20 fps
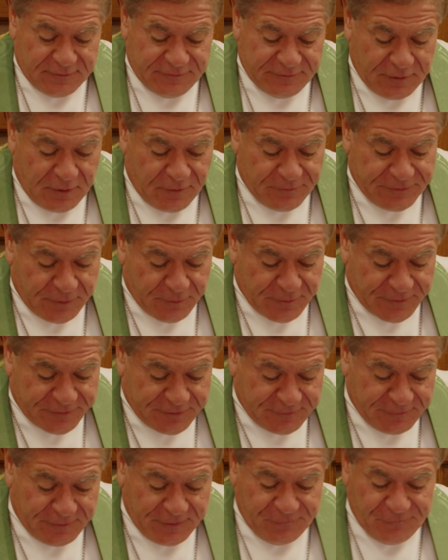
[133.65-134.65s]
so there were
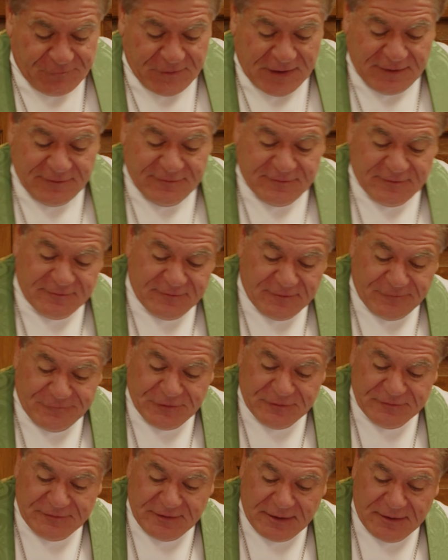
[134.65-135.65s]
three phases of
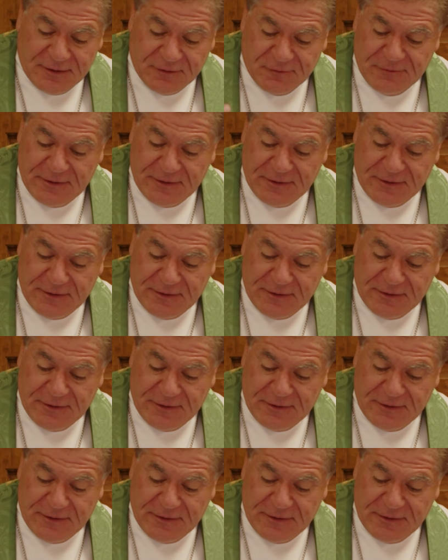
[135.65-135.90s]
the Second